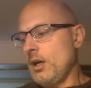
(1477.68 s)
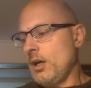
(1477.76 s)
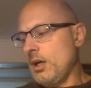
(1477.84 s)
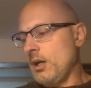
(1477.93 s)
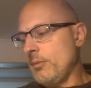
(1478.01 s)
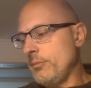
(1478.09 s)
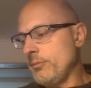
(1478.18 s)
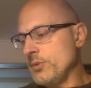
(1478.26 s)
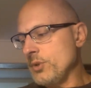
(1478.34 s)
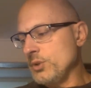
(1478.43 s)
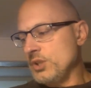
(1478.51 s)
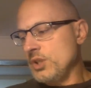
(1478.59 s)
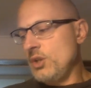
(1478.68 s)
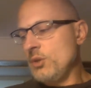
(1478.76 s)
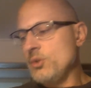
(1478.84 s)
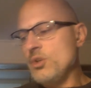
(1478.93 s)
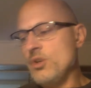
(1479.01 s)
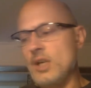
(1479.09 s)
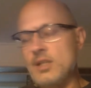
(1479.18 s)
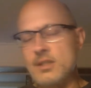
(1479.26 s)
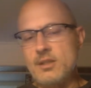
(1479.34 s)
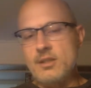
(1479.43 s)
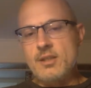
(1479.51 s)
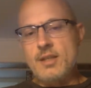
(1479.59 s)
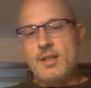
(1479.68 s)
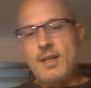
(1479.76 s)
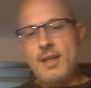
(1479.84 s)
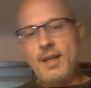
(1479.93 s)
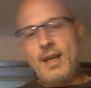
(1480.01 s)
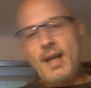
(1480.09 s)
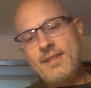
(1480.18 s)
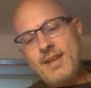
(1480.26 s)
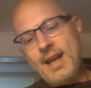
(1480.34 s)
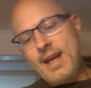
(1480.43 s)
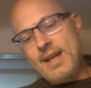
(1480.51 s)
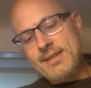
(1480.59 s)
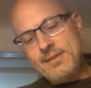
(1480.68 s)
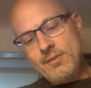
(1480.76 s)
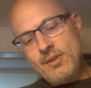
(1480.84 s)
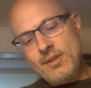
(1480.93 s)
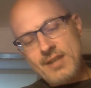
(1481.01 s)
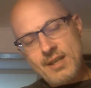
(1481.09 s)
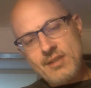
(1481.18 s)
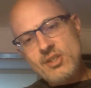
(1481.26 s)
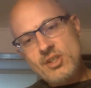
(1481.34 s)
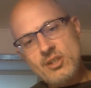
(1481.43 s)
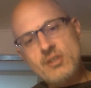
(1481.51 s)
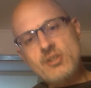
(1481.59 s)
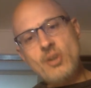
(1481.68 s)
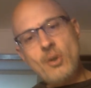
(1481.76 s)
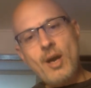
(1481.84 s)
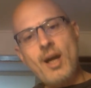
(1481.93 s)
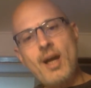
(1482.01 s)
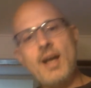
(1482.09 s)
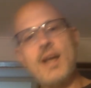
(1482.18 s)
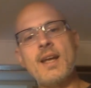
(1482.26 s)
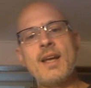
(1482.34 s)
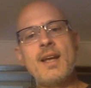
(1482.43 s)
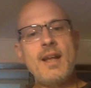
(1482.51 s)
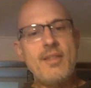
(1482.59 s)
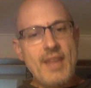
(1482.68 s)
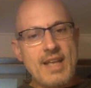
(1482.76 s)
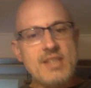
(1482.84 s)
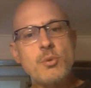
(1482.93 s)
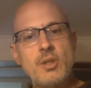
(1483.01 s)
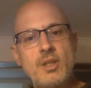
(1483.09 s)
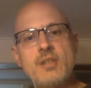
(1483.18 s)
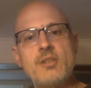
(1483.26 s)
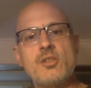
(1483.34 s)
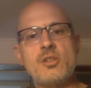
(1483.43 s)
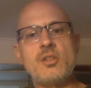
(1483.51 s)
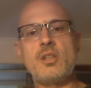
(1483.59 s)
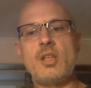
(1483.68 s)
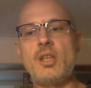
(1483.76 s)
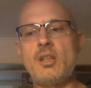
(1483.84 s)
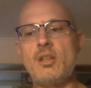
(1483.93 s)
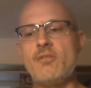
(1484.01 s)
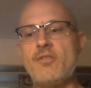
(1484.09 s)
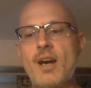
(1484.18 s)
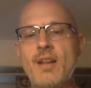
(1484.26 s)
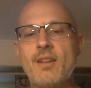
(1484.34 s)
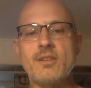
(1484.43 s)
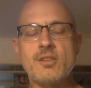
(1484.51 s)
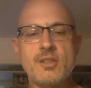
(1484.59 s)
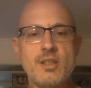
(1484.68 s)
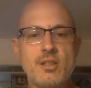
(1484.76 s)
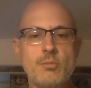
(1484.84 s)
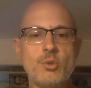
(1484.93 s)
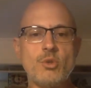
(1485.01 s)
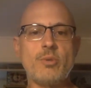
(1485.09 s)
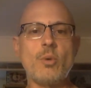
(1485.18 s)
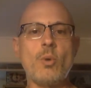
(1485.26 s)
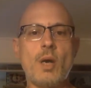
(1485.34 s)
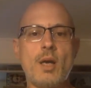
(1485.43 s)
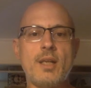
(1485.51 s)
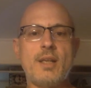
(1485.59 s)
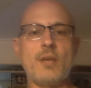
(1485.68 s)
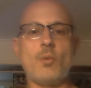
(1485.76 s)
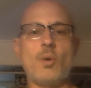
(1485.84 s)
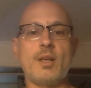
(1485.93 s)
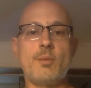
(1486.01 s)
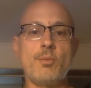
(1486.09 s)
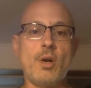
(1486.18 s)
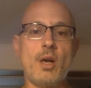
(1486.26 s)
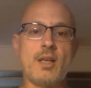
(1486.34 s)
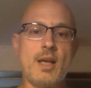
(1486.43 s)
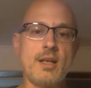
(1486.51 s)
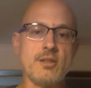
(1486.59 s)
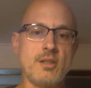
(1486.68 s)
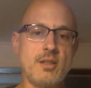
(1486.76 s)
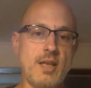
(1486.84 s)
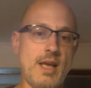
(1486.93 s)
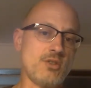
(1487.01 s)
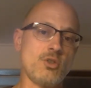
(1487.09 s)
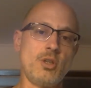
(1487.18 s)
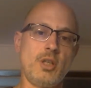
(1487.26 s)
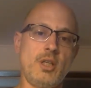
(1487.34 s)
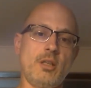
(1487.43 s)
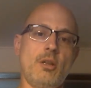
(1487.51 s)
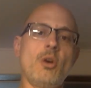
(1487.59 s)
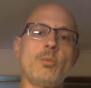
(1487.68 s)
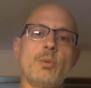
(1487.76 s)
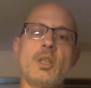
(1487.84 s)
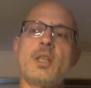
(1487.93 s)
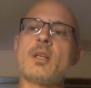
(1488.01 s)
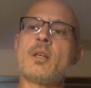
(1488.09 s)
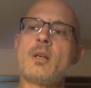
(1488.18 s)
So it's a huge crisis. And the tension is so high, that's what leads to the violence that the movement wanted broadcasted nationally and globally.